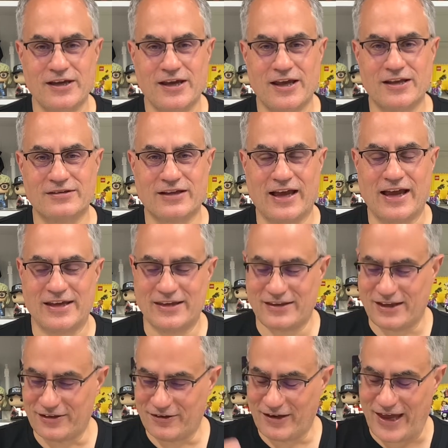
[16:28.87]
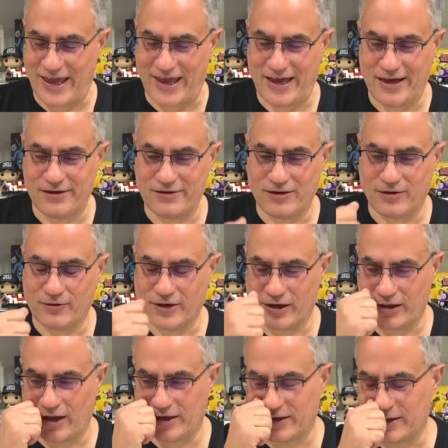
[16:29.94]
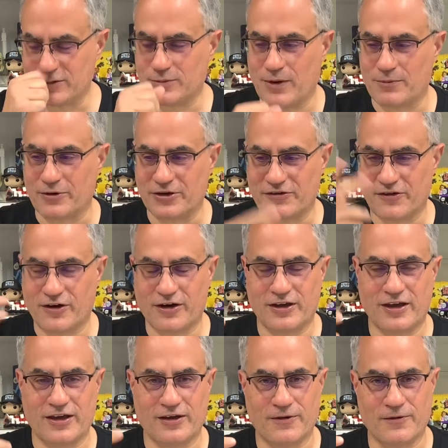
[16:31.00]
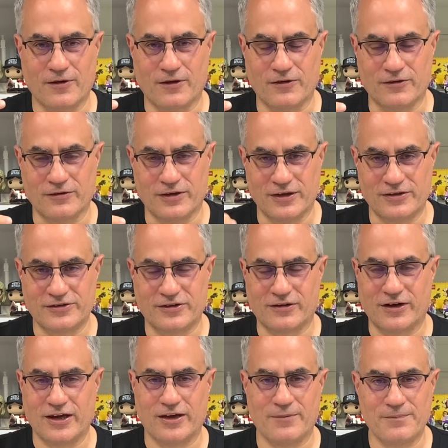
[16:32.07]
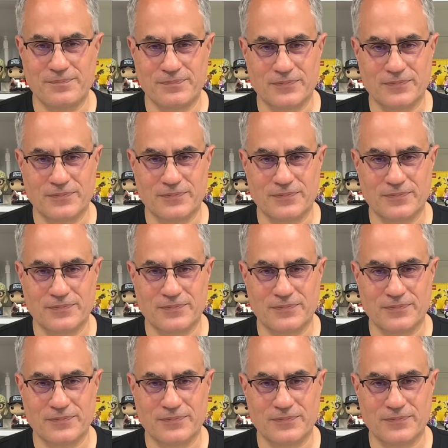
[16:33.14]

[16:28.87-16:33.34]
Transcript: It's like I get that little ad when I log into my Brickzar account on Instagram.